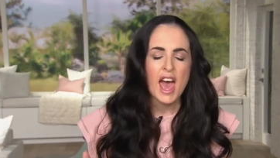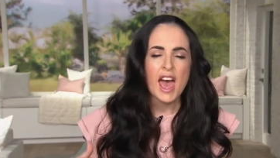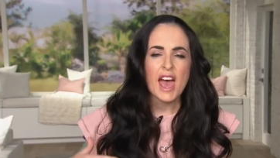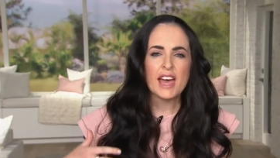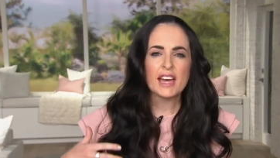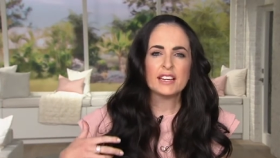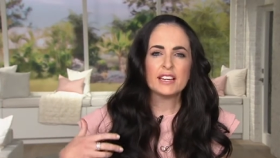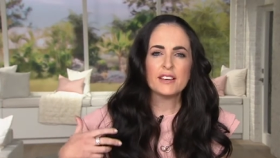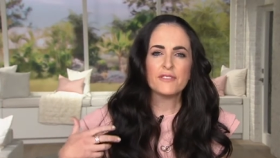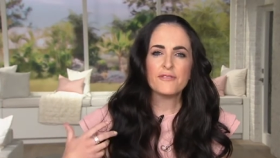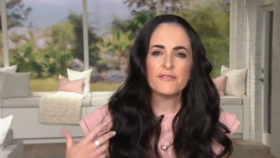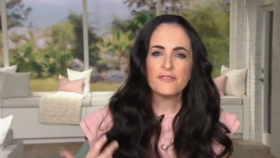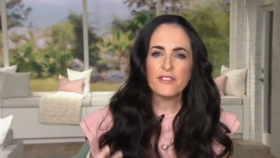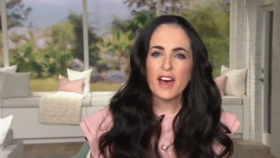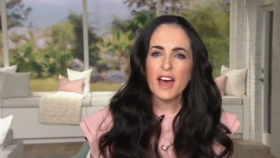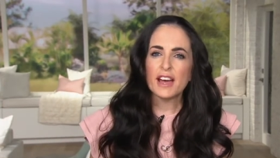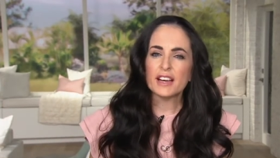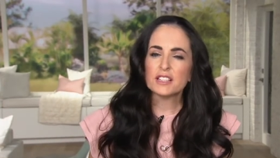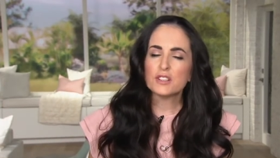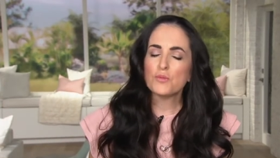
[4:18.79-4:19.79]
And in
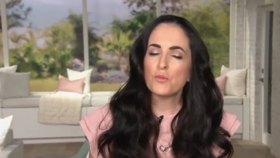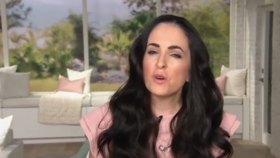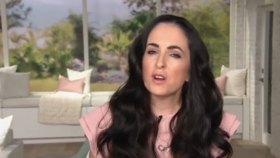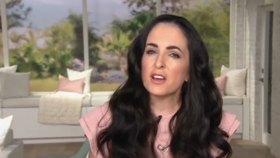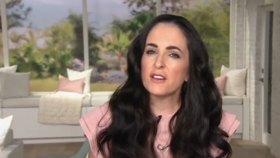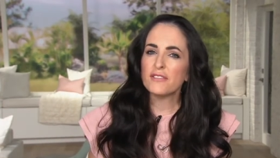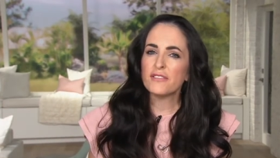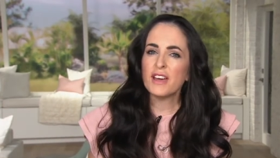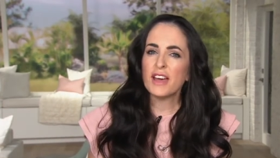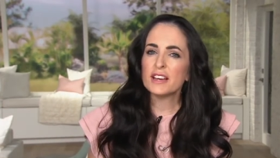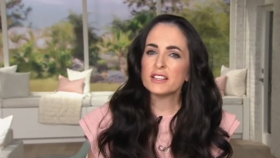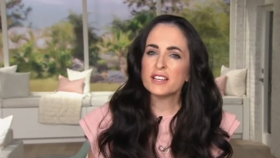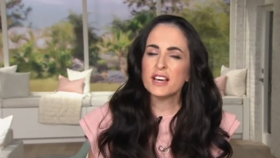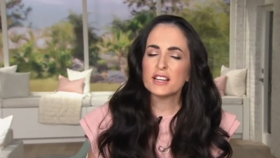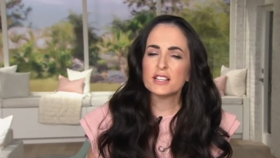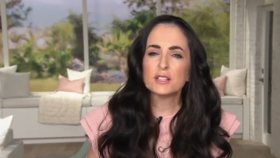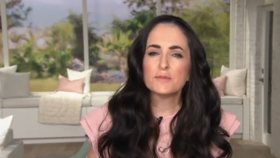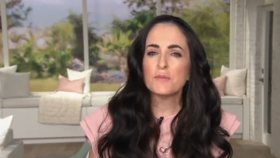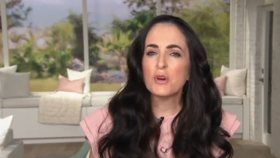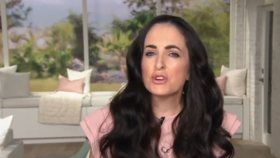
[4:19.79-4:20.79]
fact, what I found
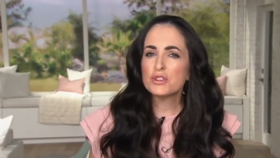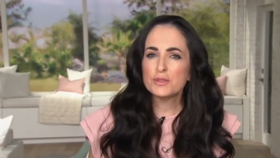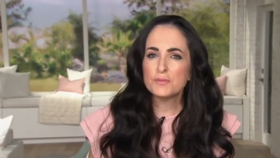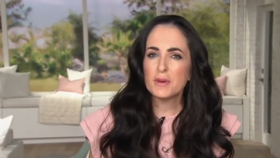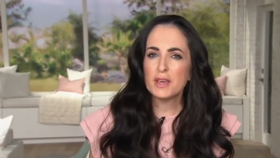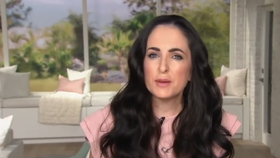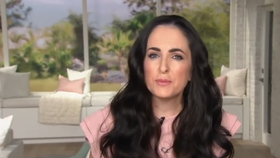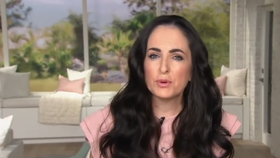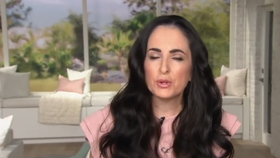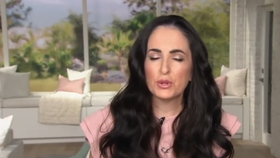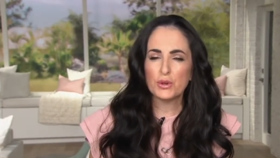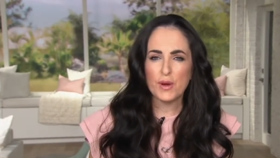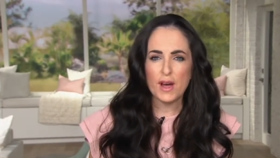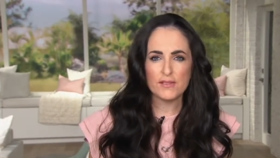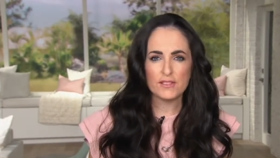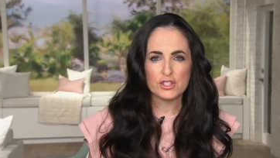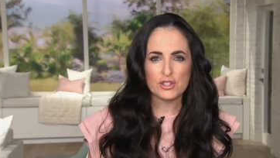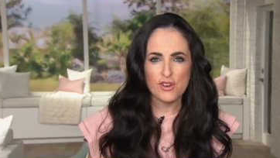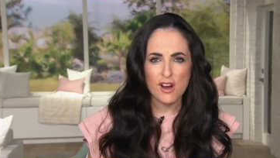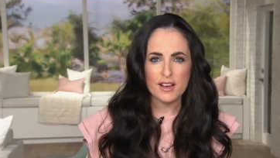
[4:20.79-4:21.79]
out is most people who
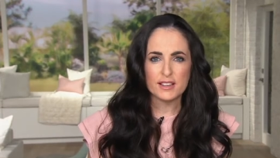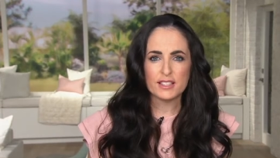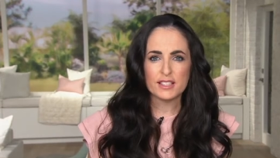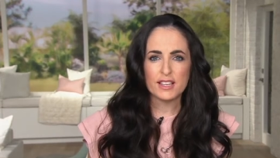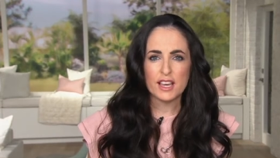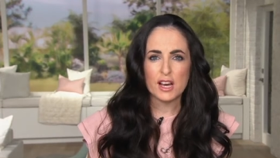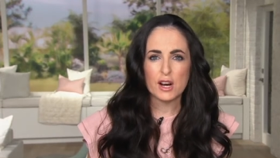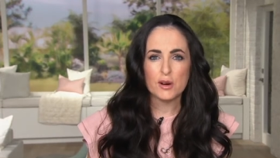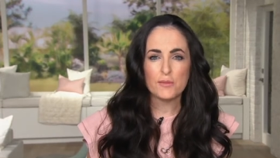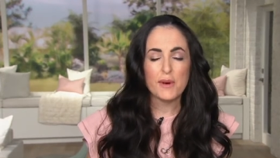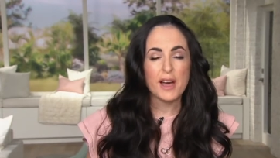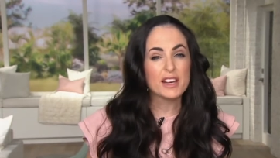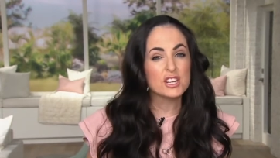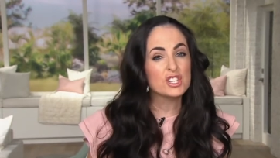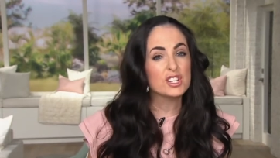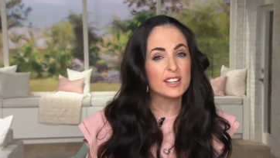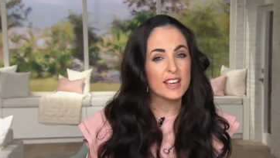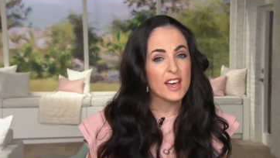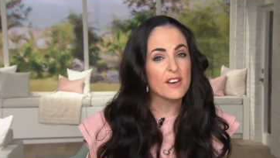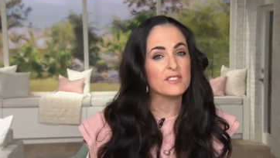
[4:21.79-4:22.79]
have a dry scalp
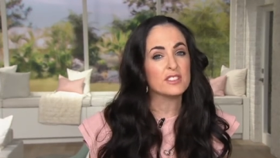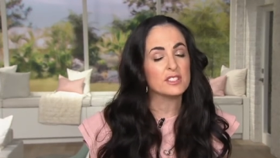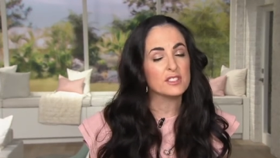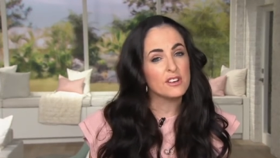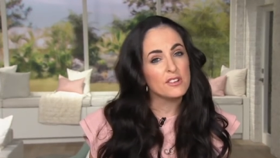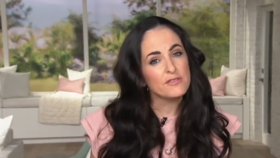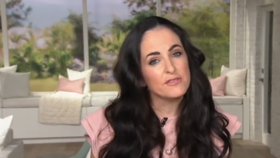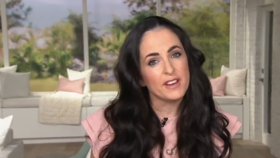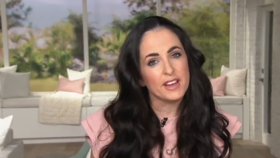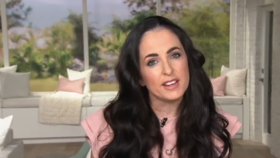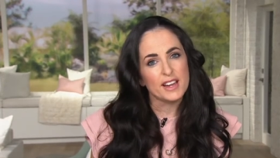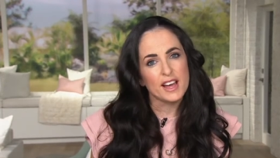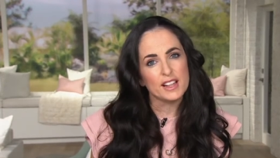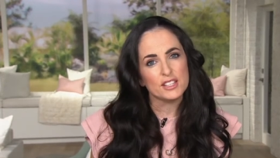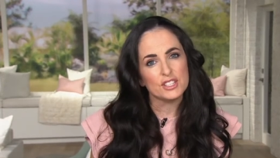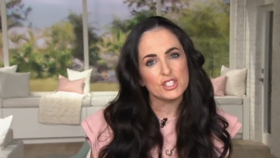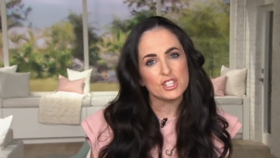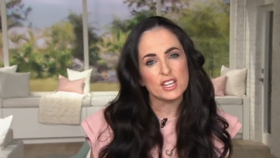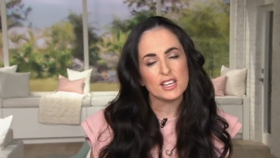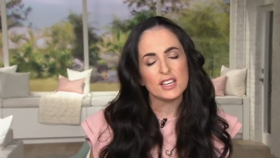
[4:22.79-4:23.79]
actually have a sulfate
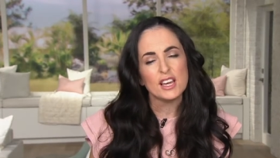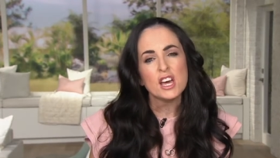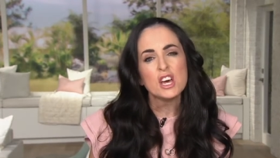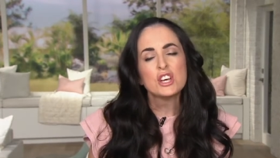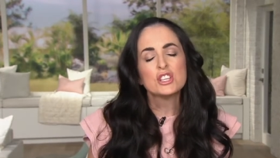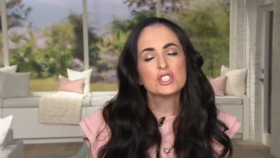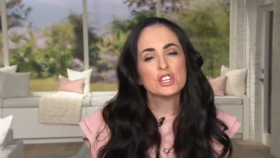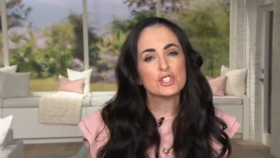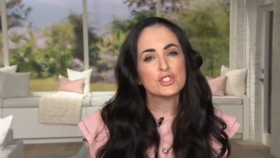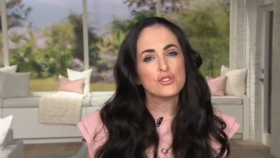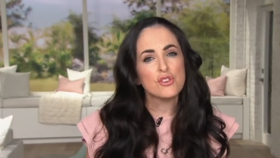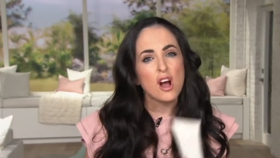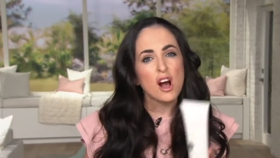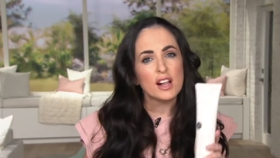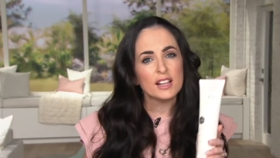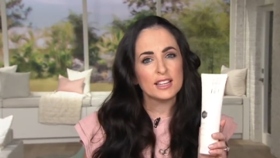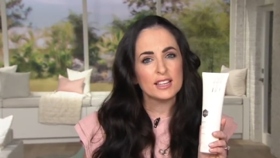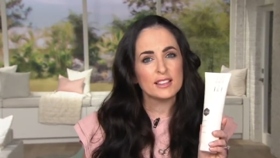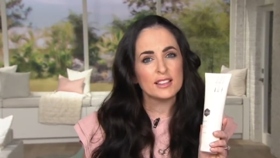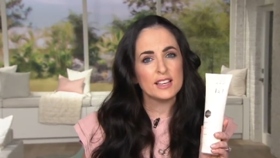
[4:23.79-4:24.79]
allergy. So
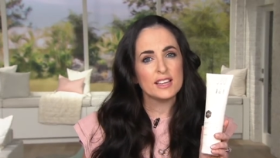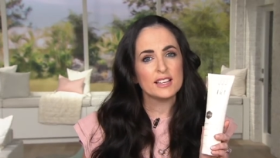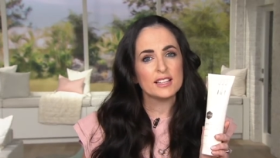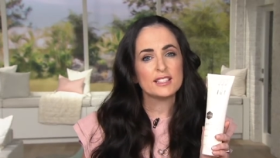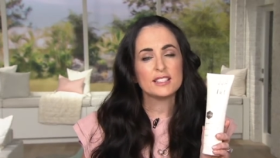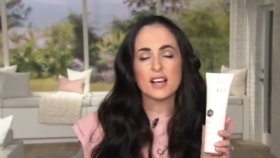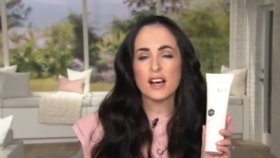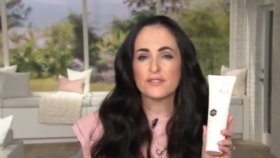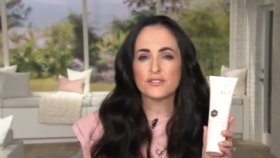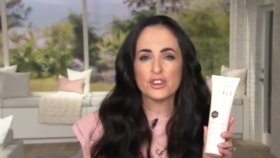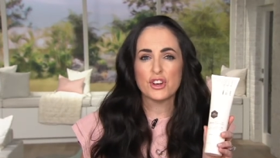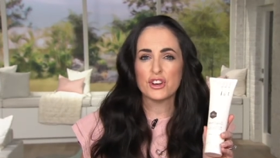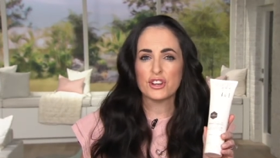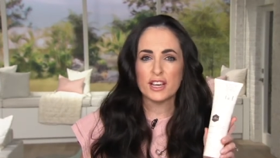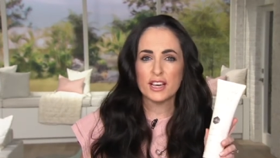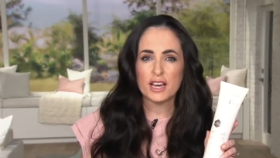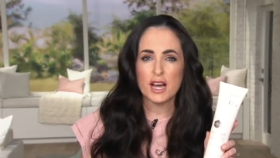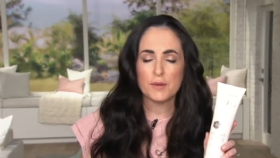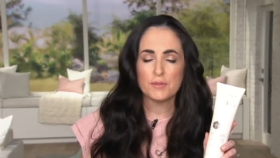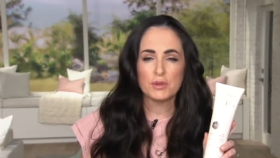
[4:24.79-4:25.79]
trialing this, after
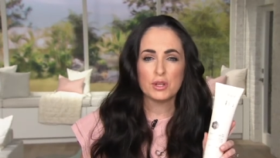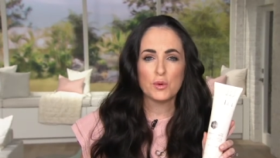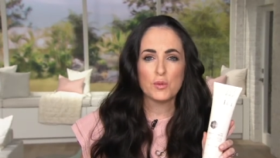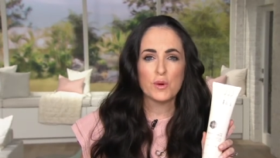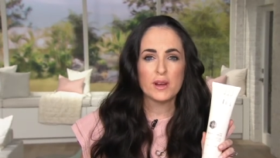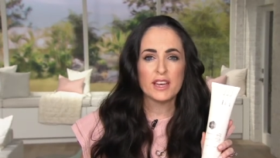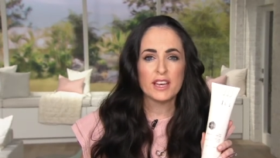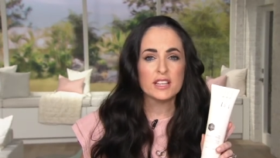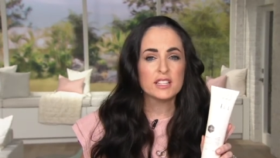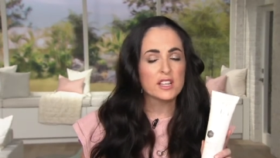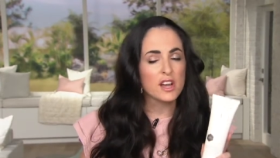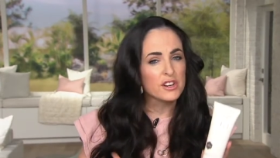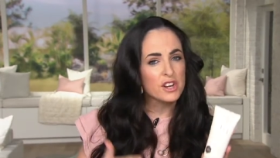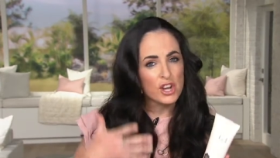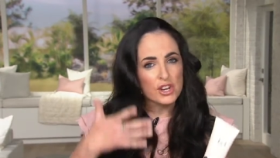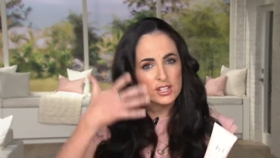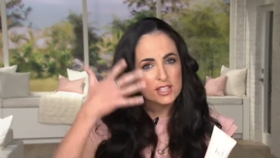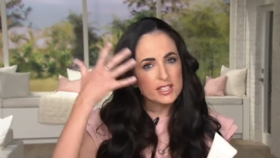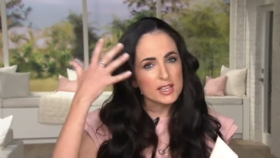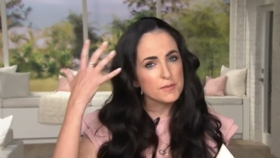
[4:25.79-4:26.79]
only a couple of weeks, I
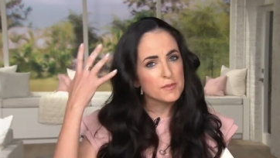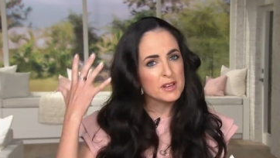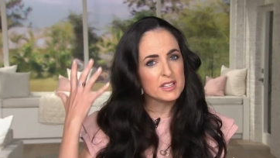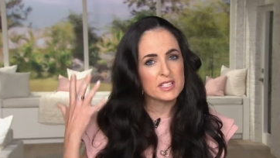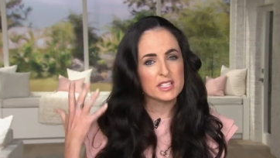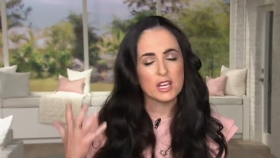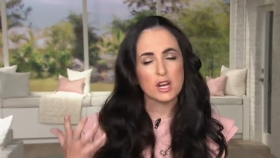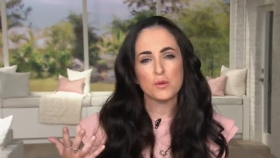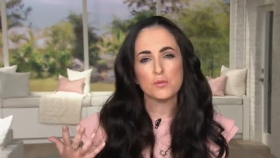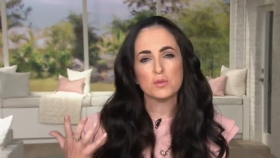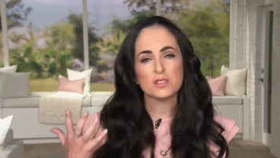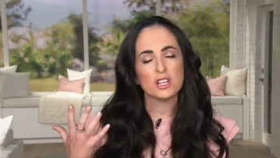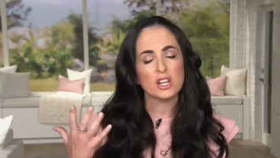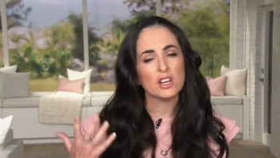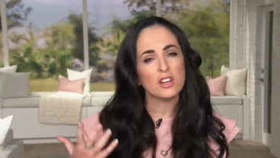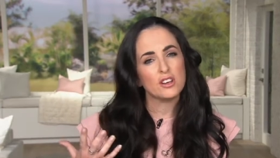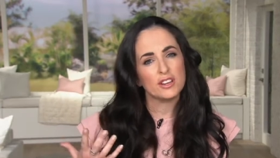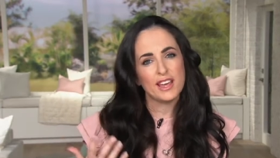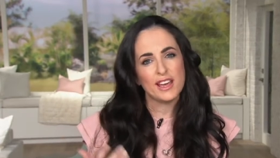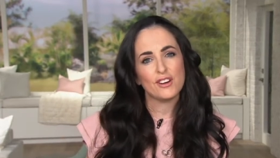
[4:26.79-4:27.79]
noticed that my scalp was a
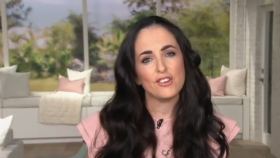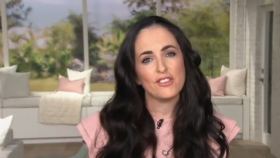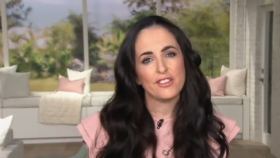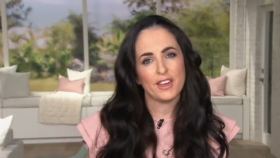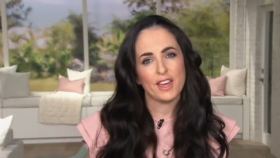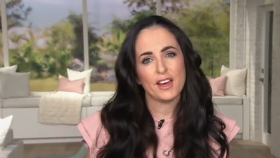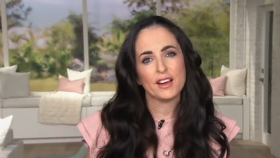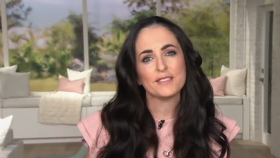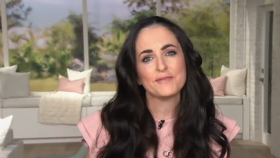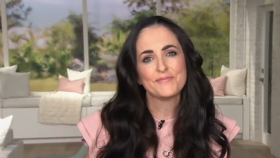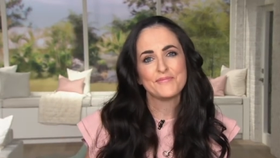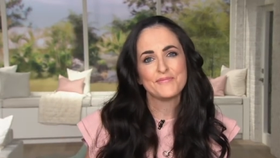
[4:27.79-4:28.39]
lot healthier.